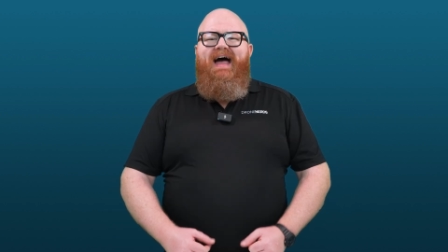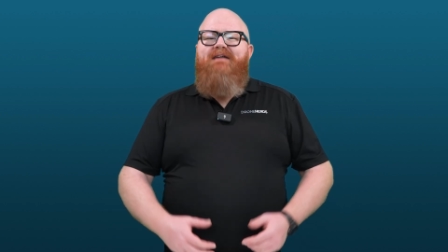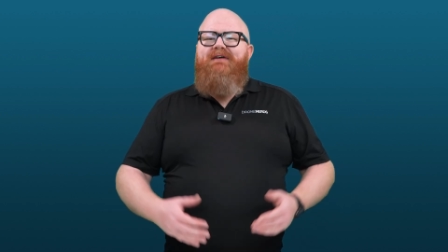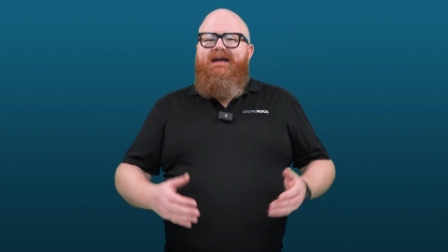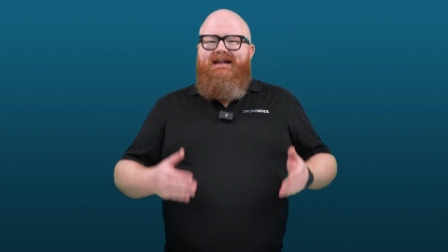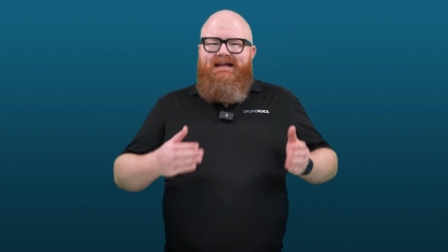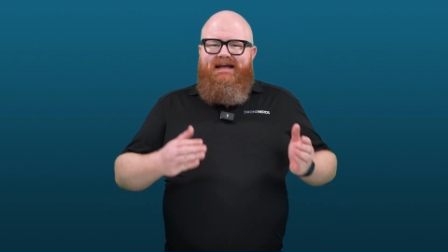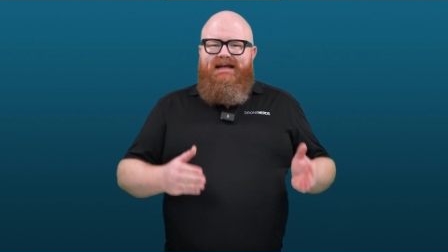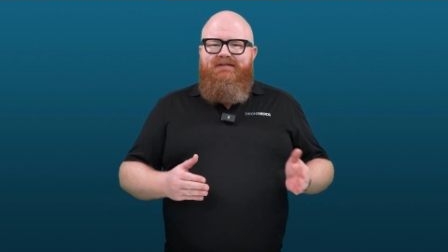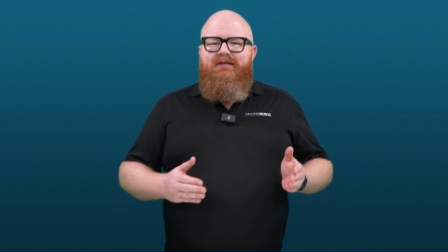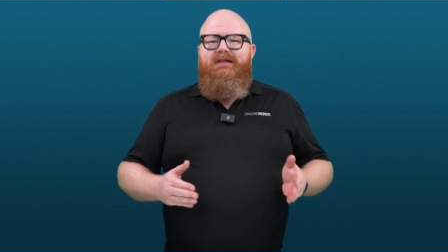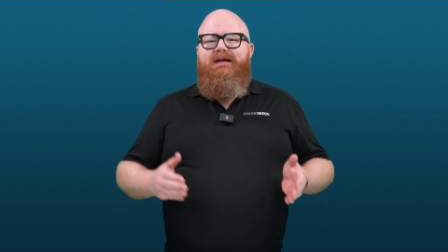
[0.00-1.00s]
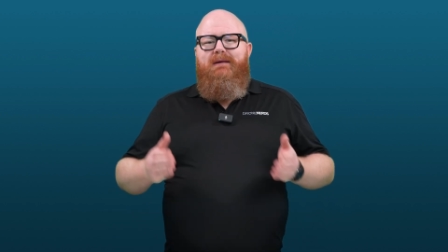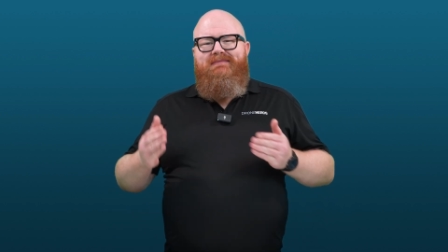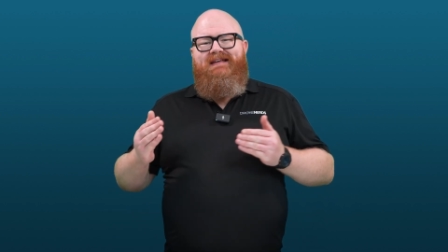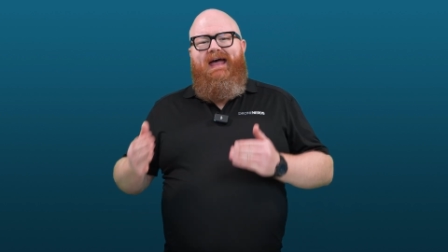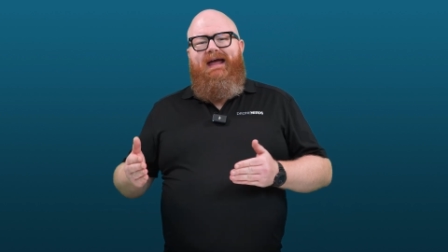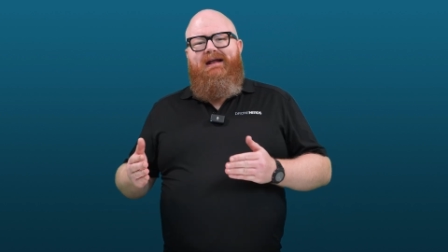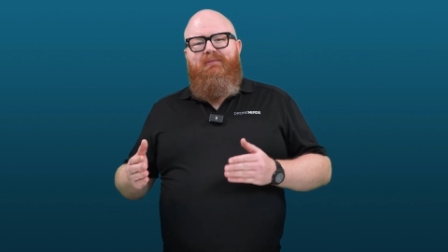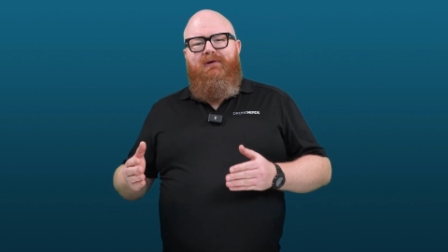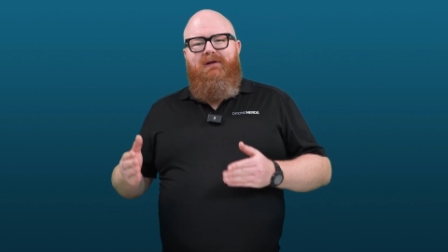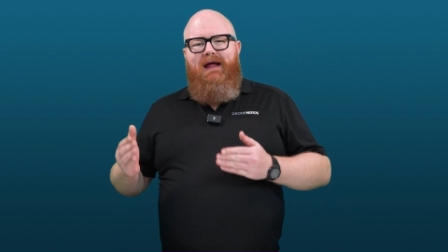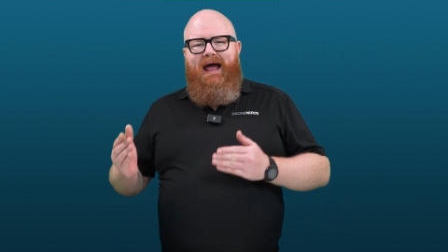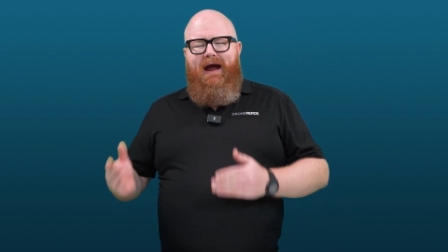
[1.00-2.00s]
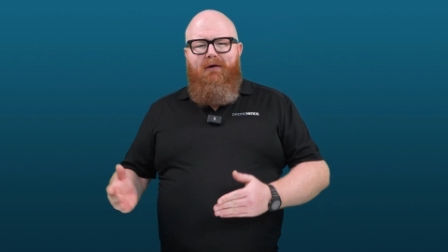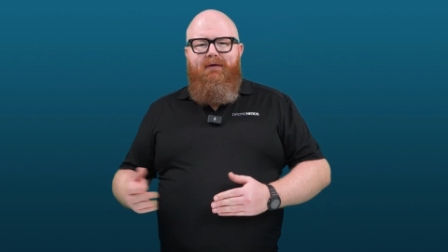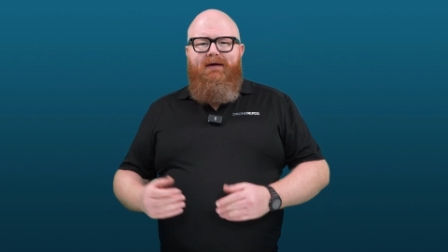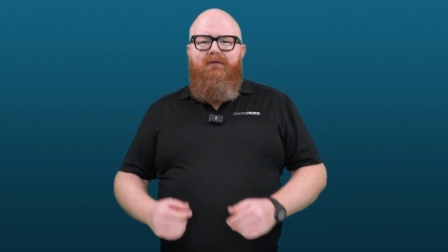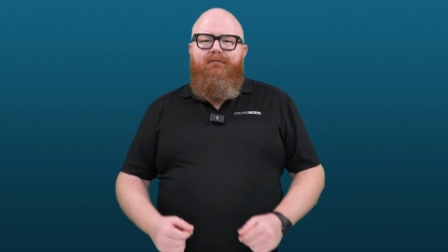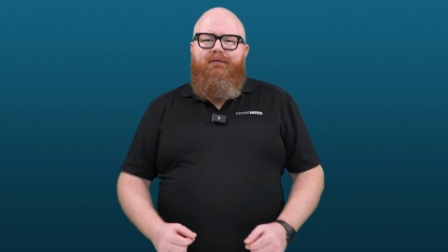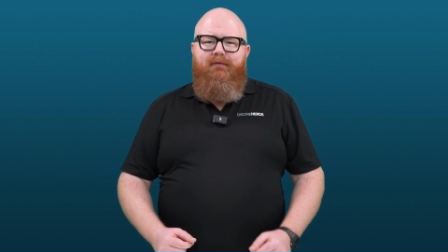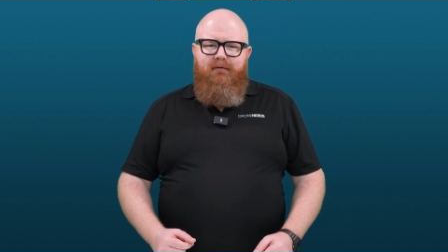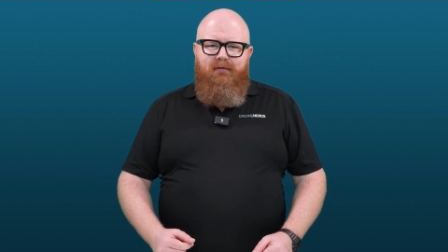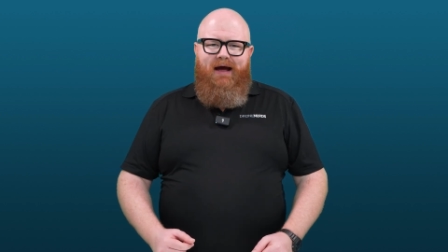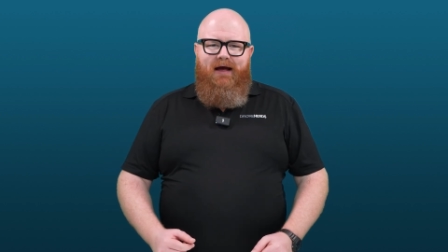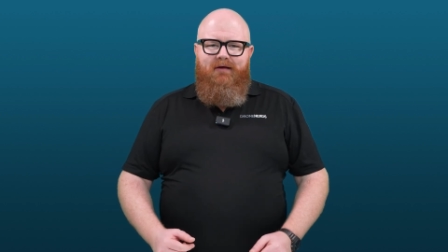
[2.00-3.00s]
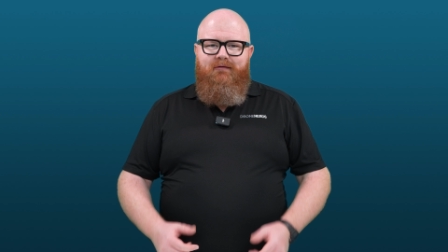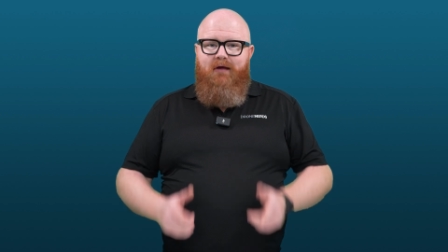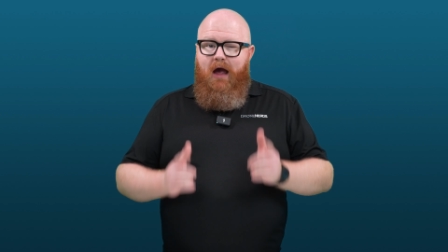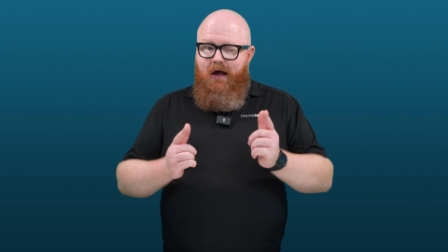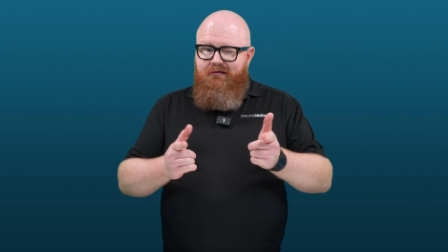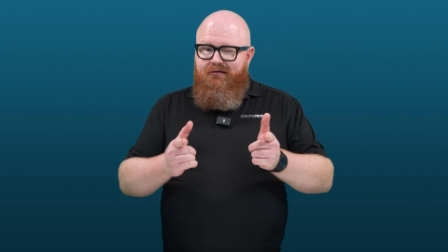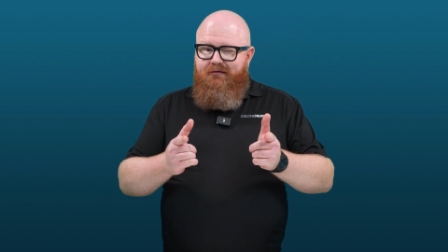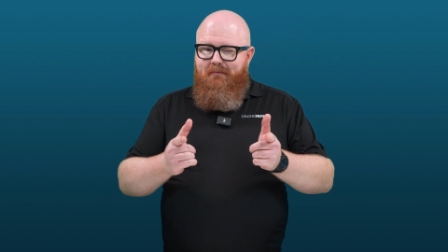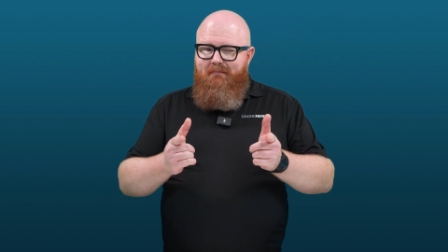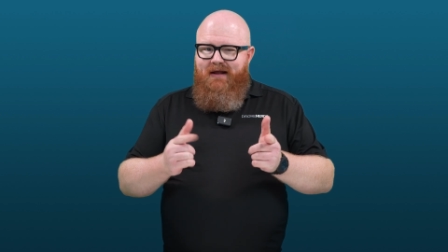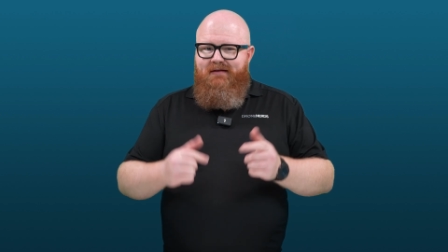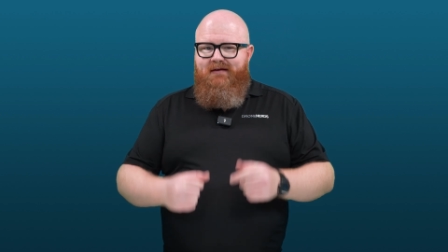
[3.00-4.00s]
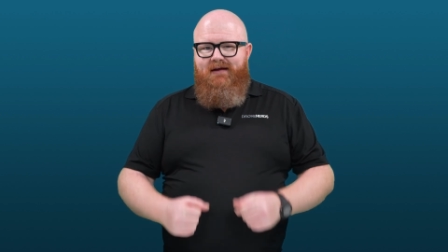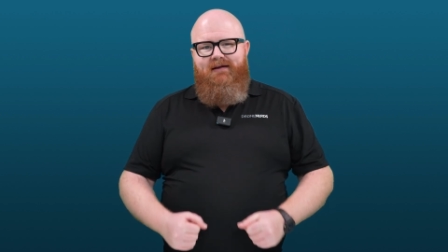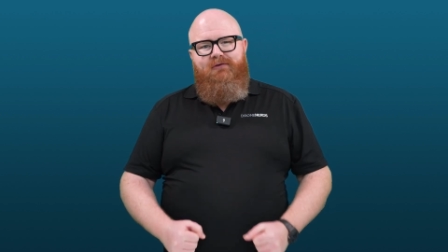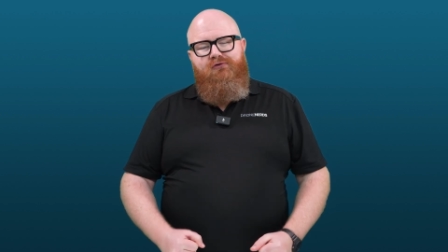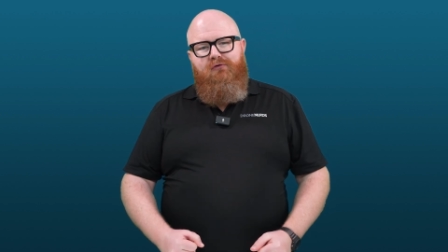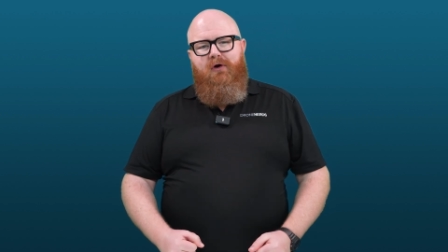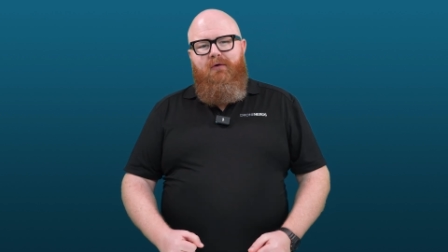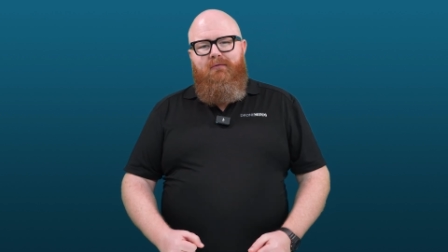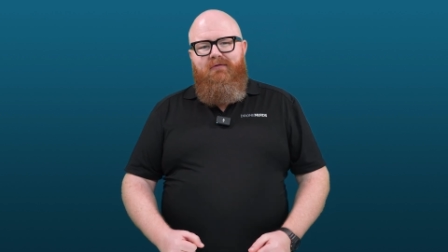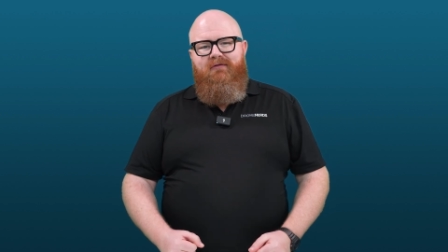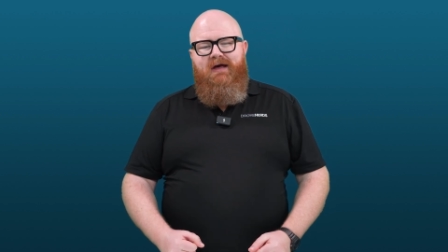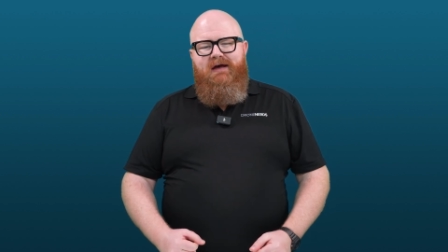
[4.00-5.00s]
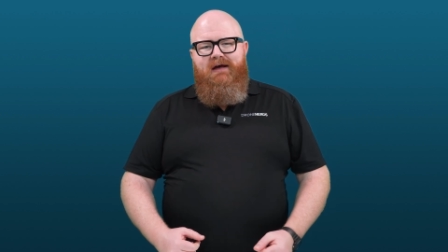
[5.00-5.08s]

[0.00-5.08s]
having an easily obtainable aerial view has cemented drones